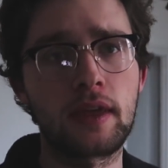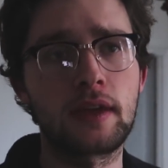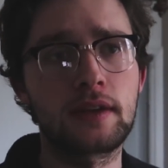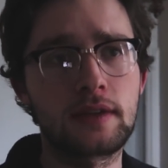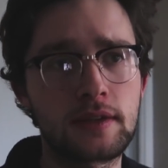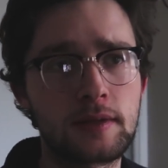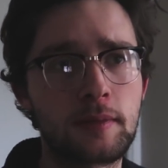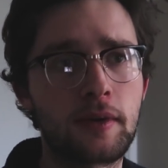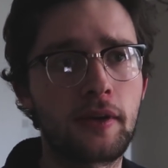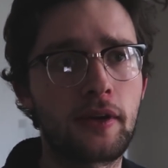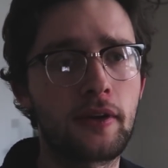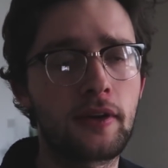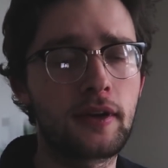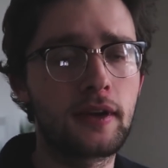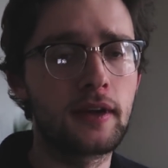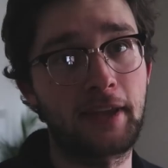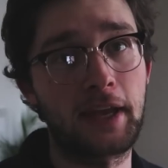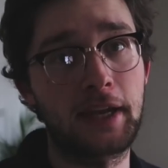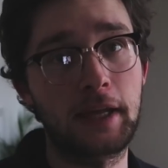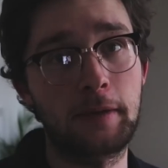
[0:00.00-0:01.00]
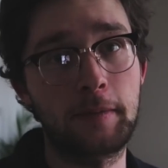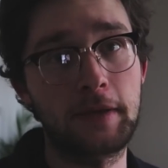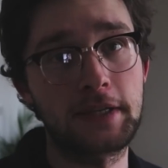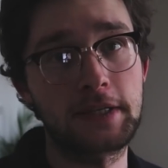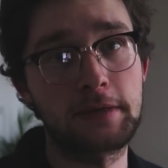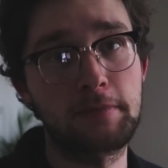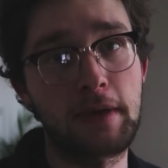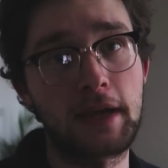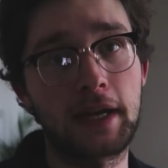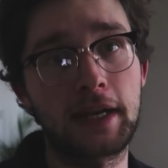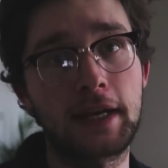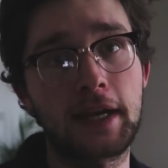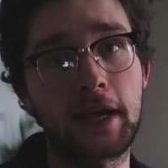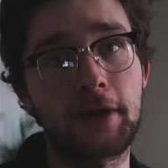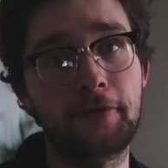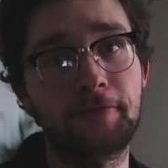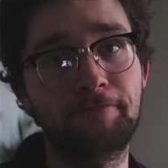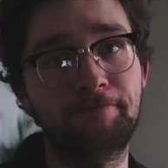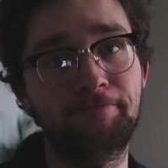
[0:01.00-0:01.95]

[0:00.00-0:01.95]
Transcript: it tomorrow. It's getting a bit smelly now.